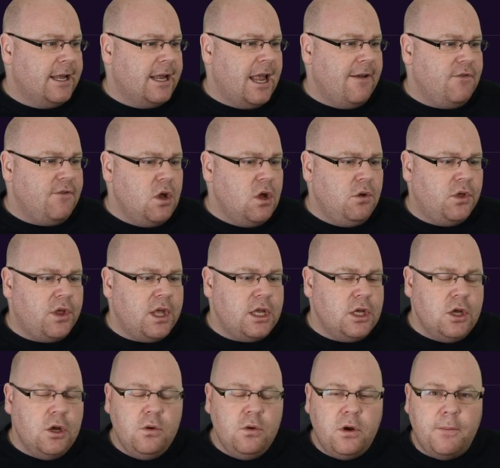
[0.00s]
If you
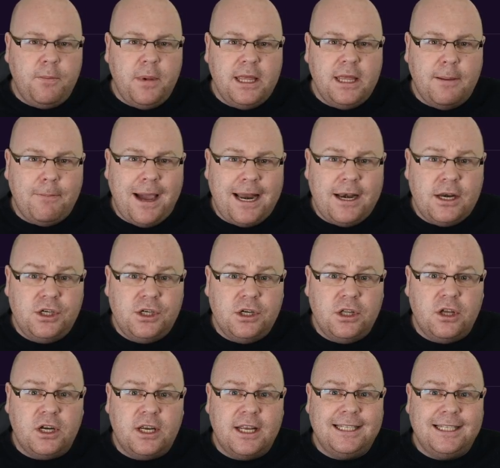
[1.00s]
think you could be the manager
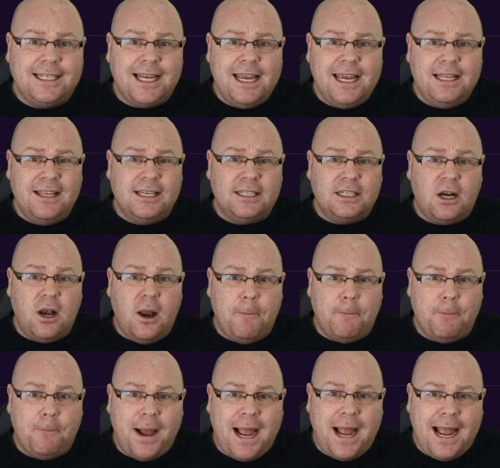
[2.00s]
that could take this
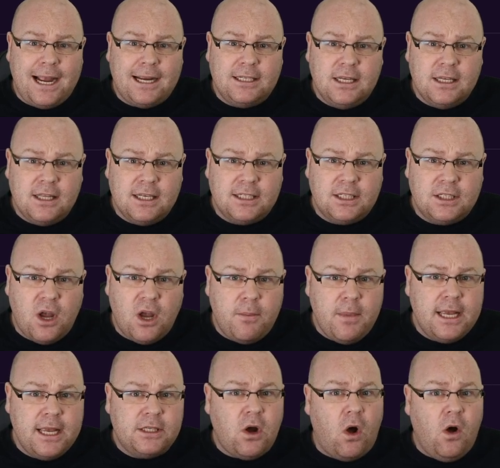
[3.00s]
club back to the
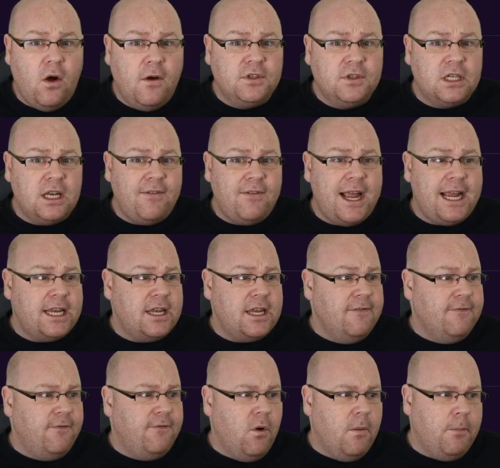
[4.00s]
summit of
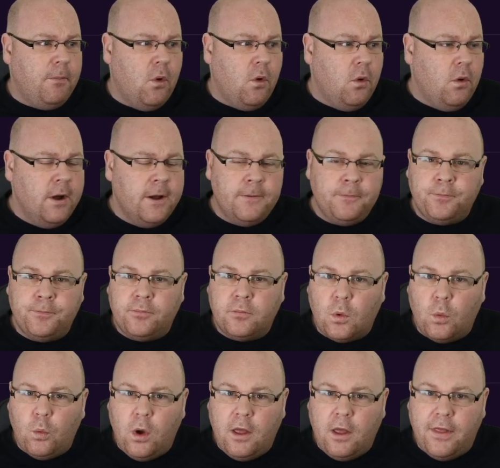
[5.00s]
Slovakian football,
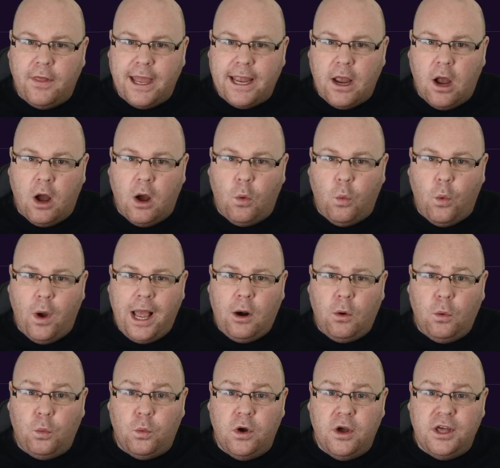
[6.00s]
well, they are
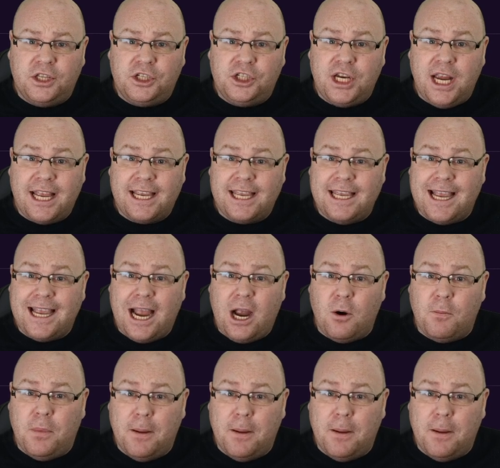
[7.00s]
well worth checking out.